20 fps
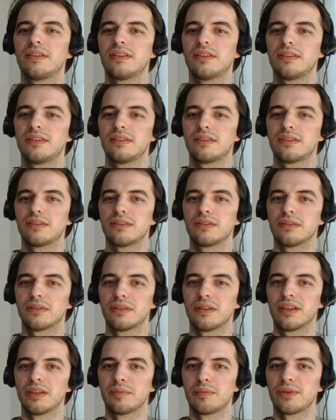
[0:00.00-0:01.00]

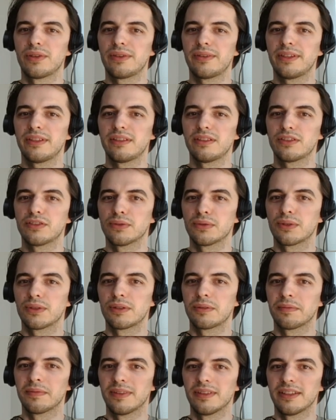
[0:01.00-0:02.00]
librarians
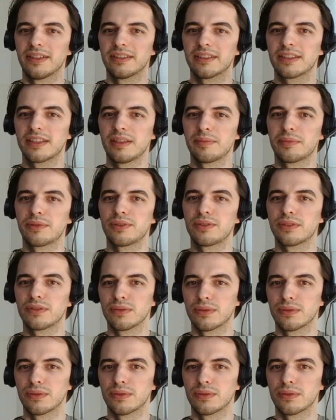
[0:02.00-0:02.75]
or landscapers